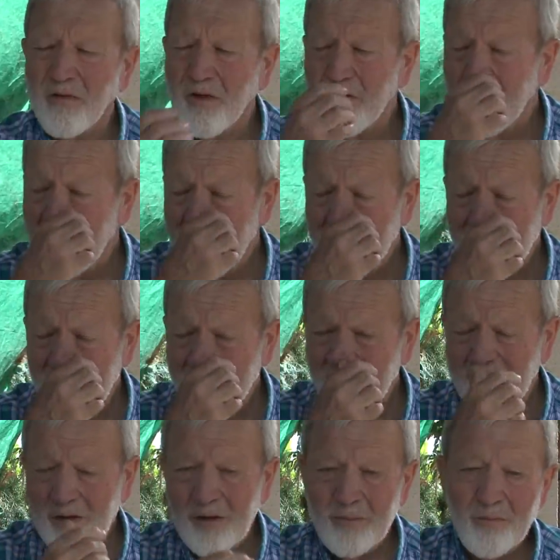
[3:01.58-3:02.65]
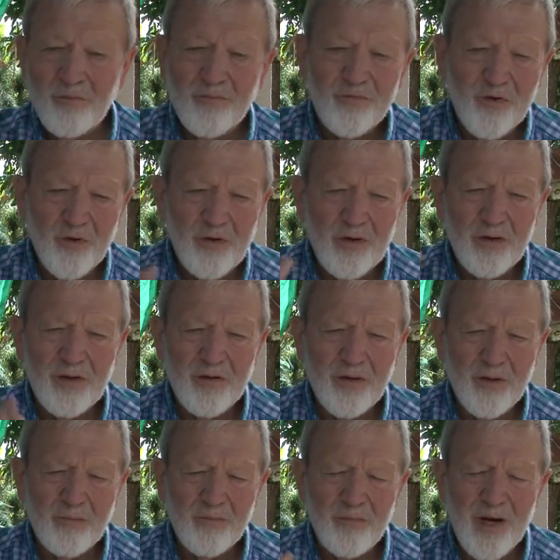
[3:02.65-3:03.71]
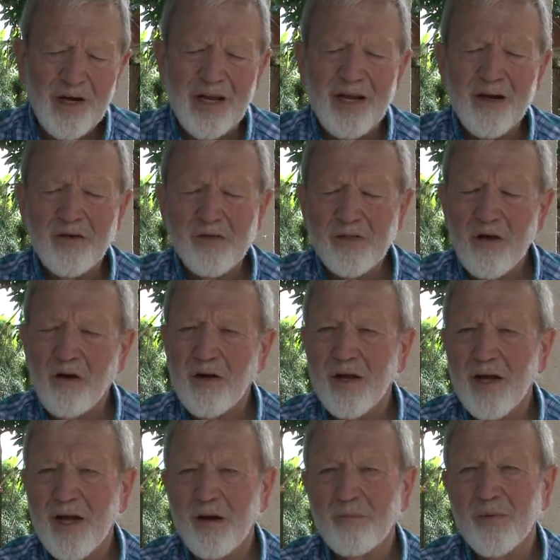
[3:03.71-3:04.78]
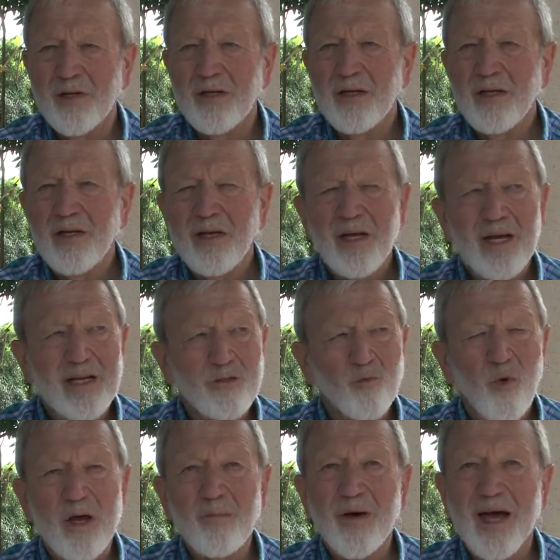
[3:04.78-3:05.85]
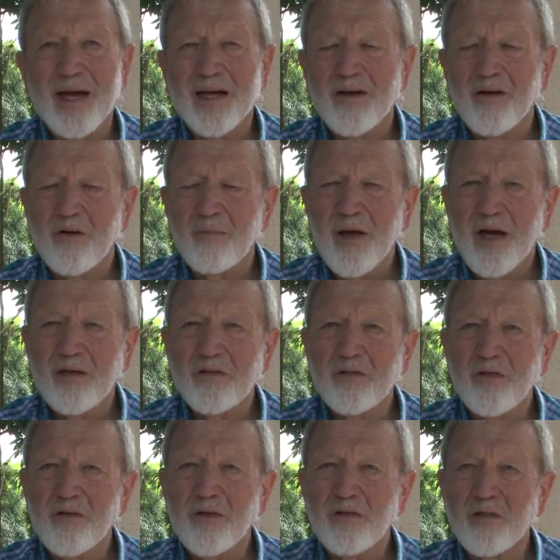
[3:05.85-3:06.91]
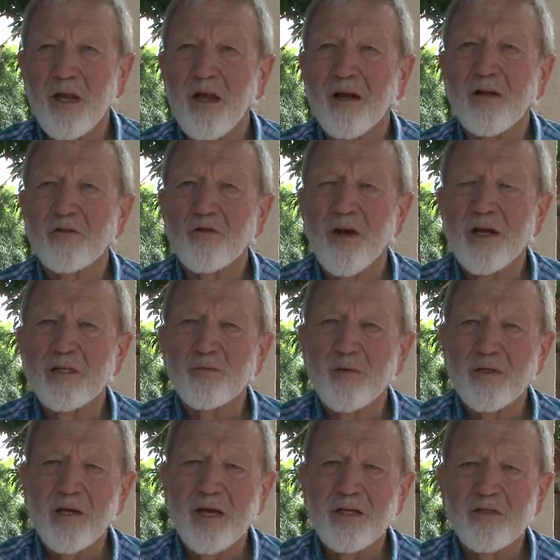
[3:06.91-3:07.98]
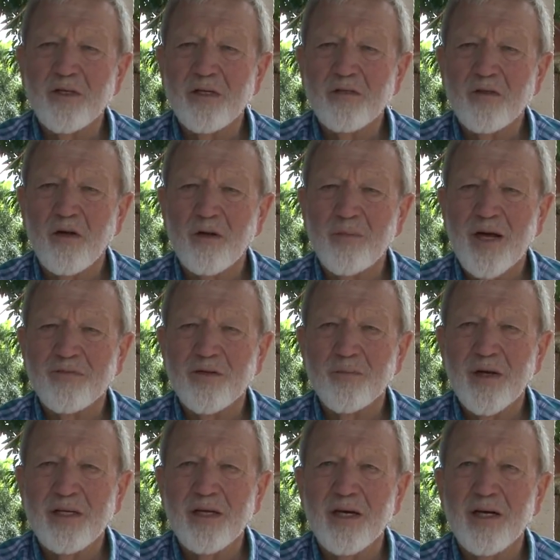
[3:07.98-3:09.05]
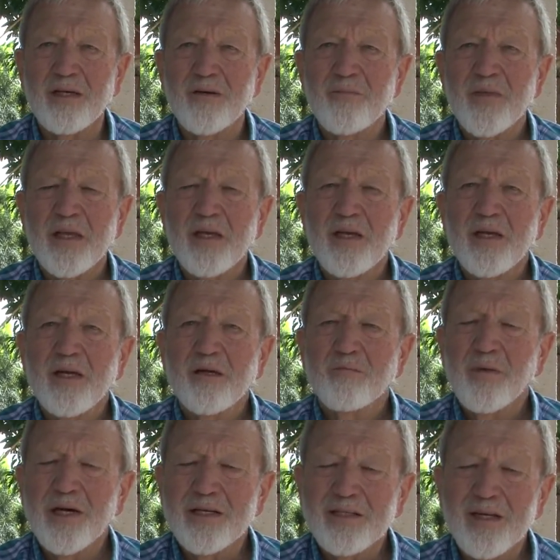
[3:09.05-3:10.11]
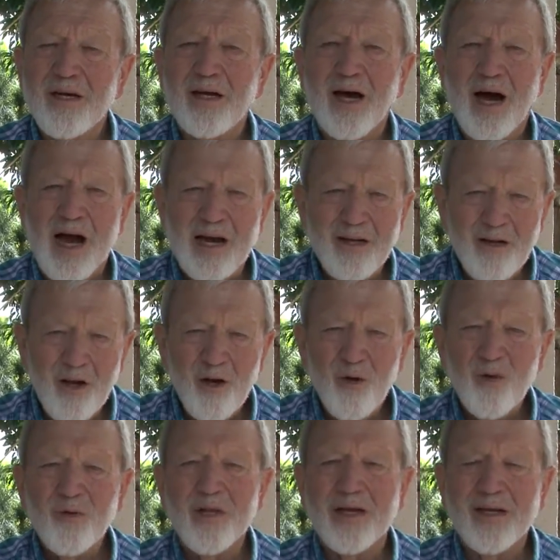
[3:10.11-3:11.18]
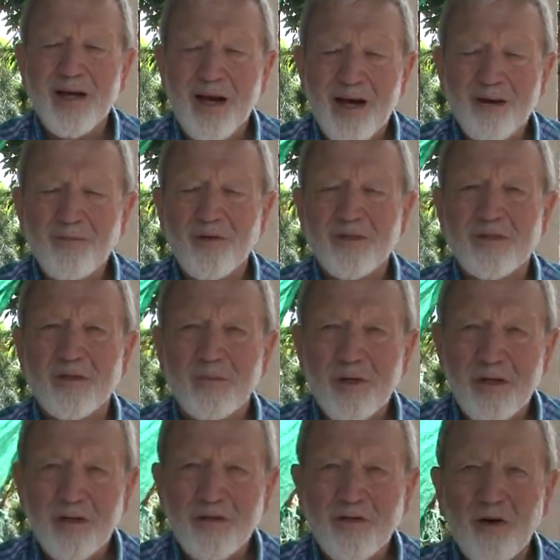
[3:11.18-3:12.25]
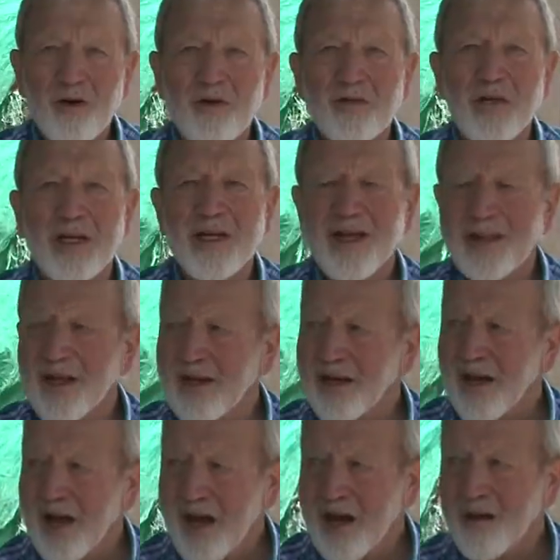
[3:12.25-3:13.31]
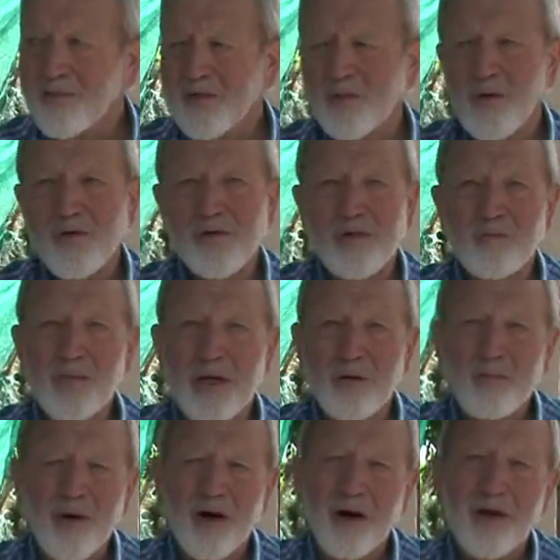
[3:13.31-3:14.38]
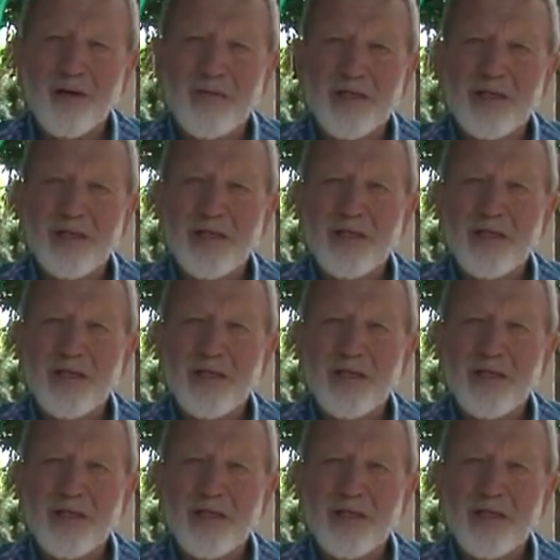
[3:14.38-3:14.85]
the food, the money here has gone up, and it's way back here in the mountains, so there's a lot of transportation that's going to have to be done. But I know that God wants to build a church, and that I am supposed to be a part of it.